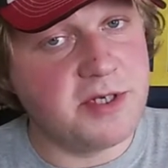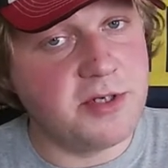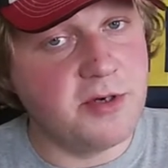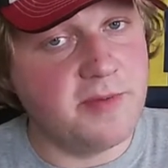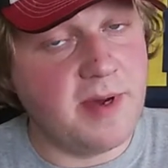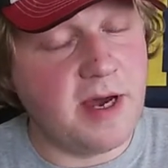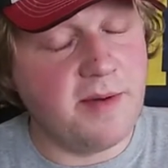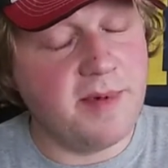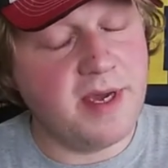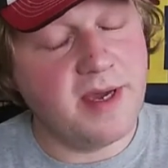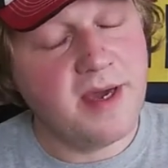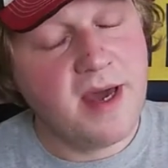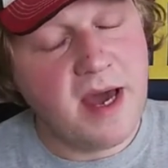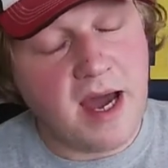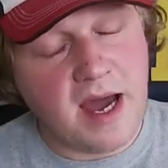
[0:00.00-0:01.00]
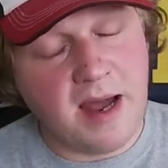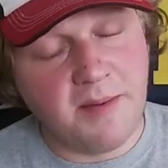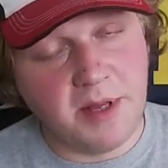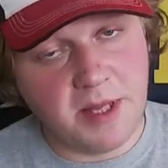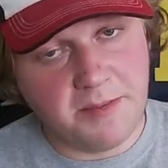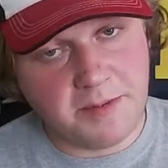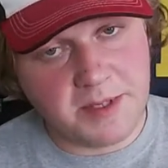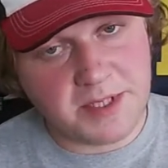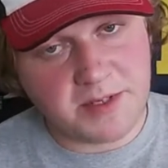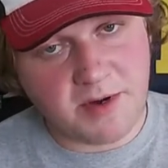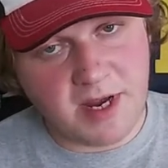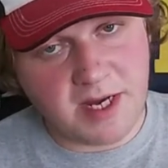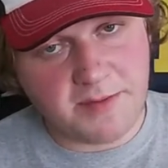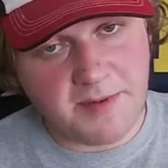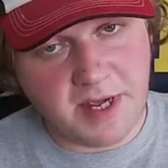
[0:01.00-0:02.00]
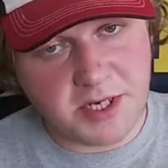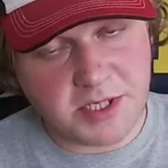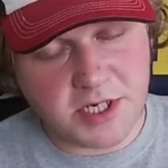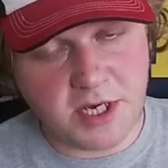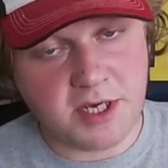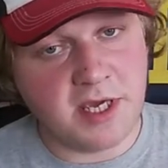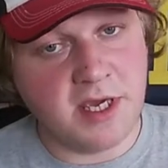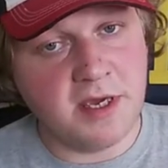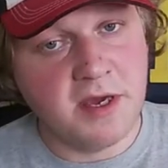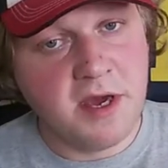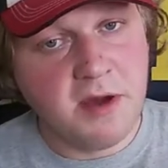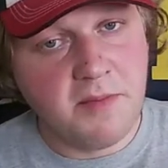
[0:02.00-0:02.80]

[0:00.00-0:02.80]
or two about me, I'm a lipless crankbait junkie,